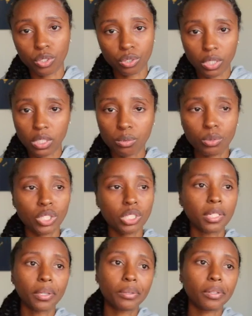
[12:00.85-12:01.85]
drinks, which
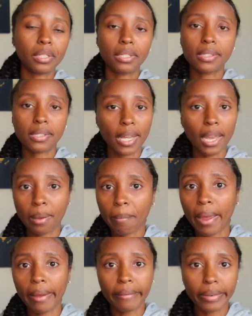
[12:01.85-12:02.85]
is literally the same
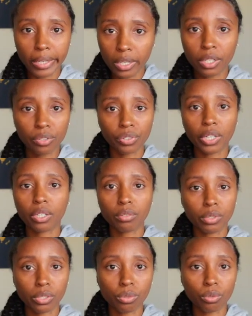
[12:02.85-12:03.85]
at any freaking
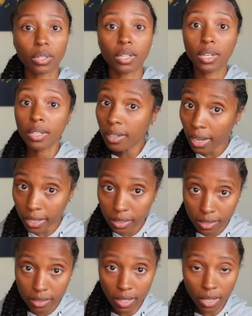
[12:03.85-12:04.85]
resort,
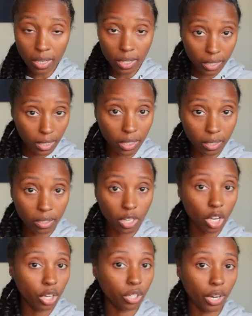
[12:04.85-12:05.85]
unless, again,
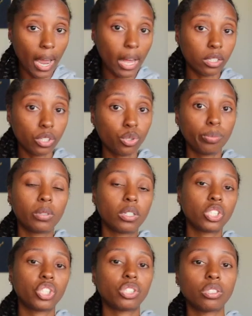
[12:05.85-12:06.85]
you're at a super
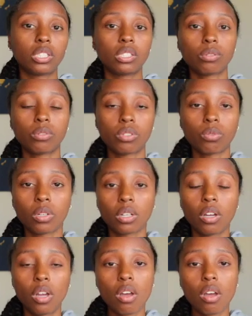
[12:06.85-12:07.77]
luxurious resort.